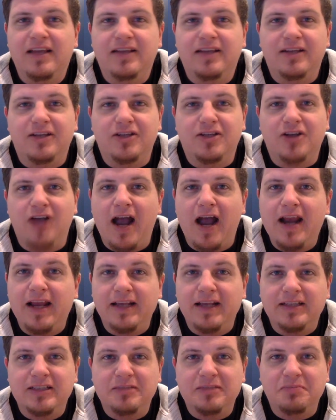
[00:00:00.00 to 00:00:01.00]
to try and
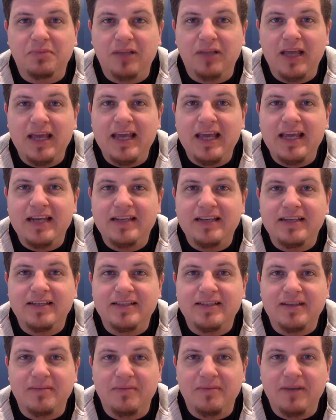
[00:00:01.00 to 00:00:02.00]
explain to
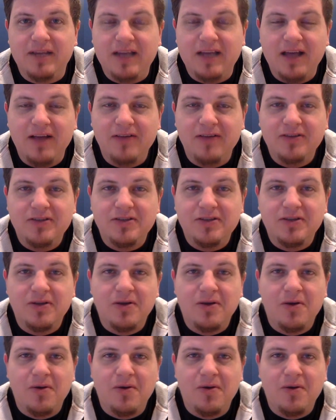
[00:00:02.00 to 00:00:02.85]
somebody else